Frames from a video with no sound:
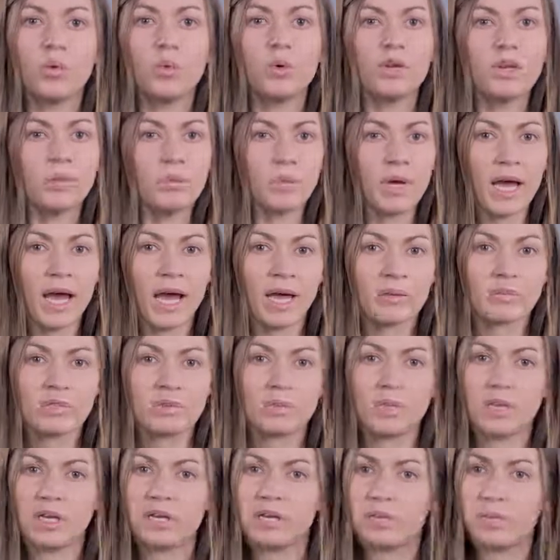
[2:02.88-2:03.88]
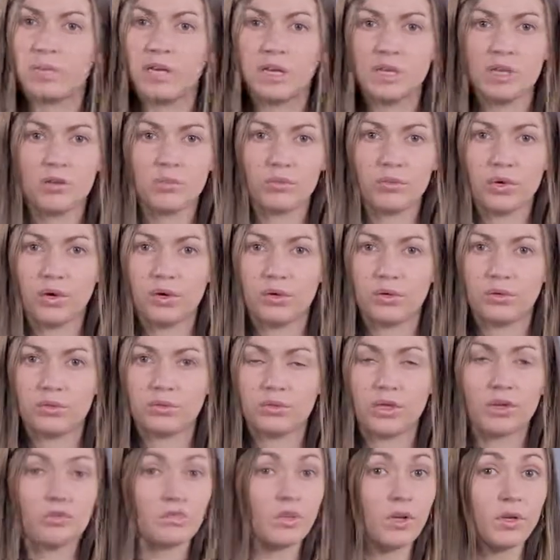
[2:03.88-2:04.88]
Would it perhaps be an opinion poll,
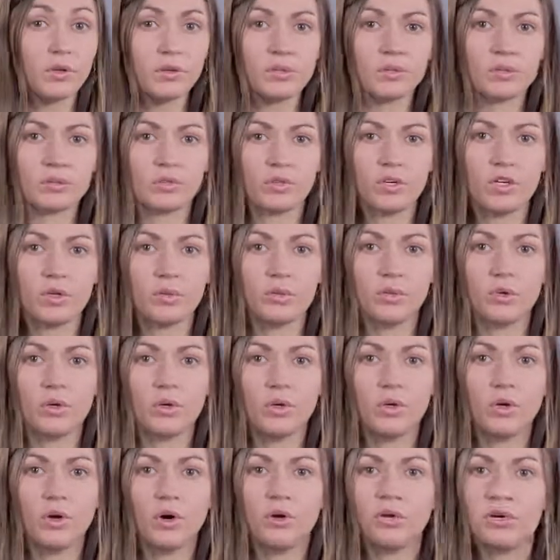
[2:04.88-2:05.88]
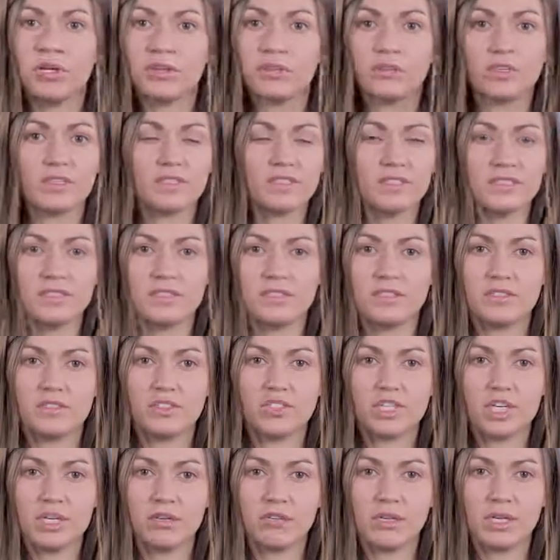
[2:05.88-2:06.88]
a focus group, or even a citizen
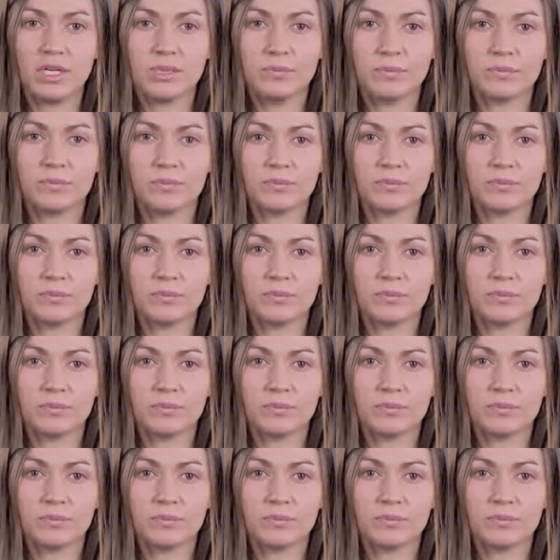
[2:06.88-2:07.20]
jury?